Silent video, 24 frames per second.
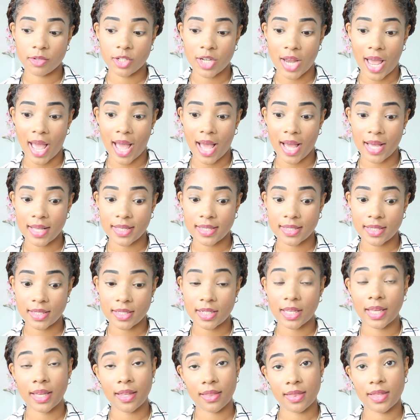jazz
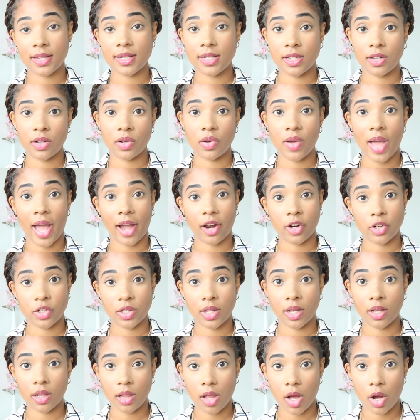to get the deal
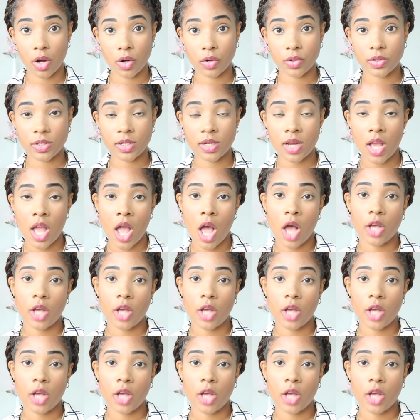actually closed.